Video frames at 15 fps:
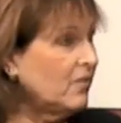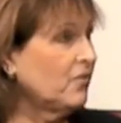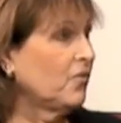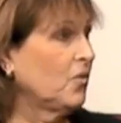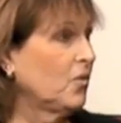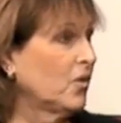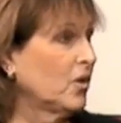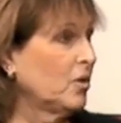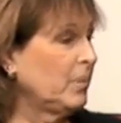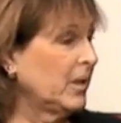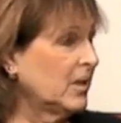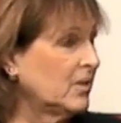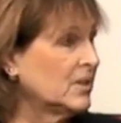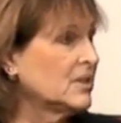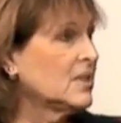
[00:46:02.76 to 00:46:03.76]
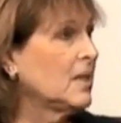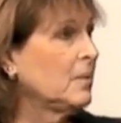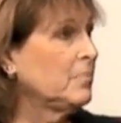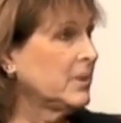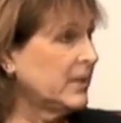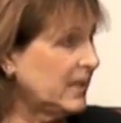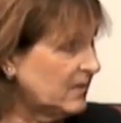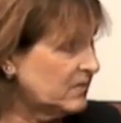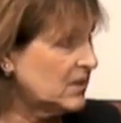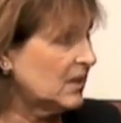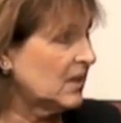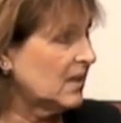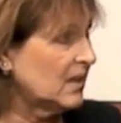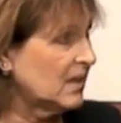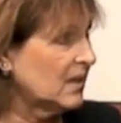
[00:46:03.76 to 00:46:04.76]
for it because they believed in
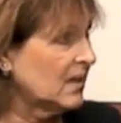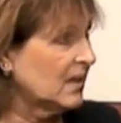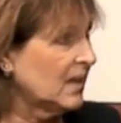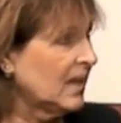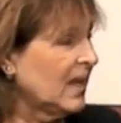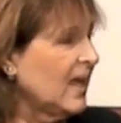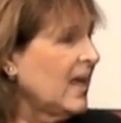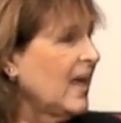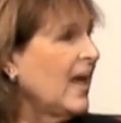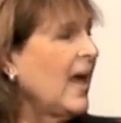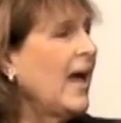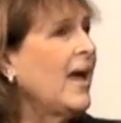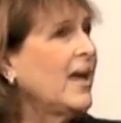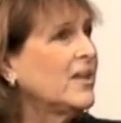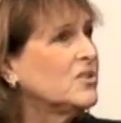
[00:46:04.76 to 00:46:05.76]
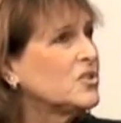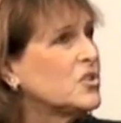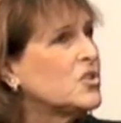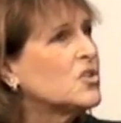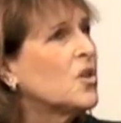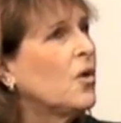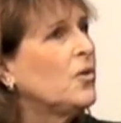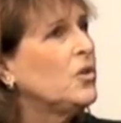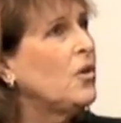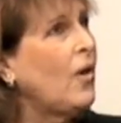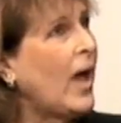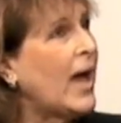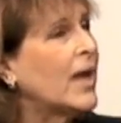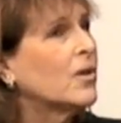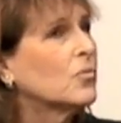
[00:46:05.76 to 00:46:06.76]
it. And so you
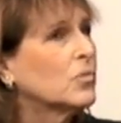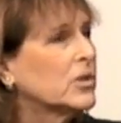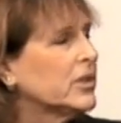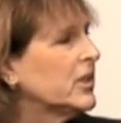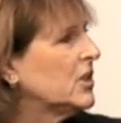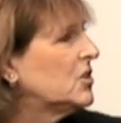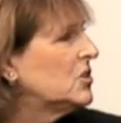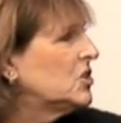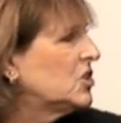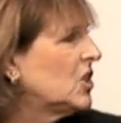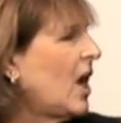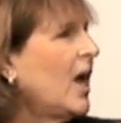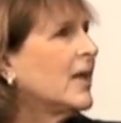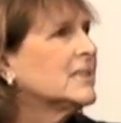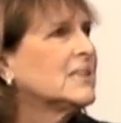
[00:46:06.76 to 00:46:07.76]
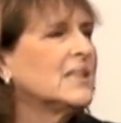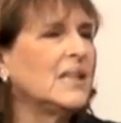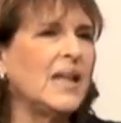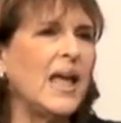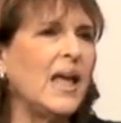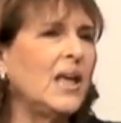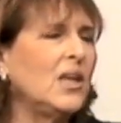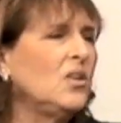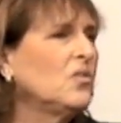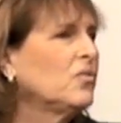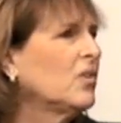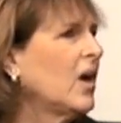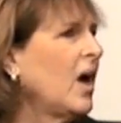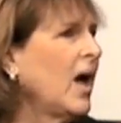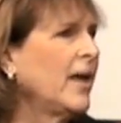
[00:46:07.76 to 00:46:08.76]
had a really good shot. Today you've
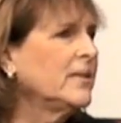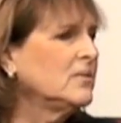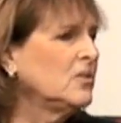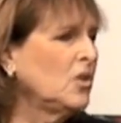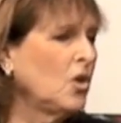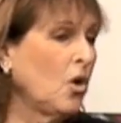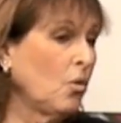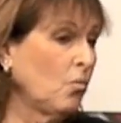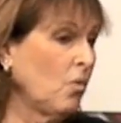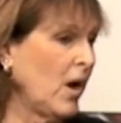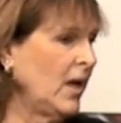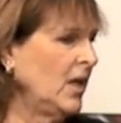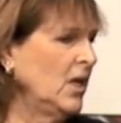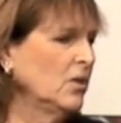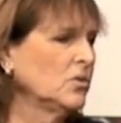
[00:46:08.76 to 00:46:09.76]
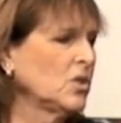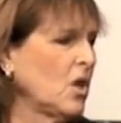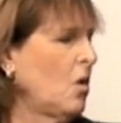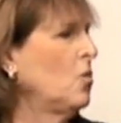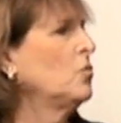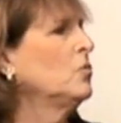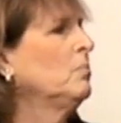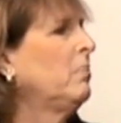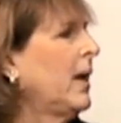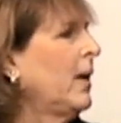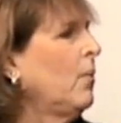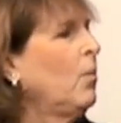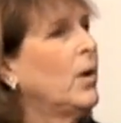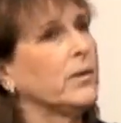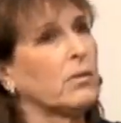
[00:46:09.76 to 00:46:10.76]
got, you know, radio's owned by
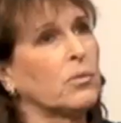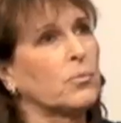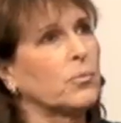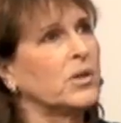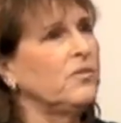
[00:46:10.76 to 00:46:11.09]
what, 3,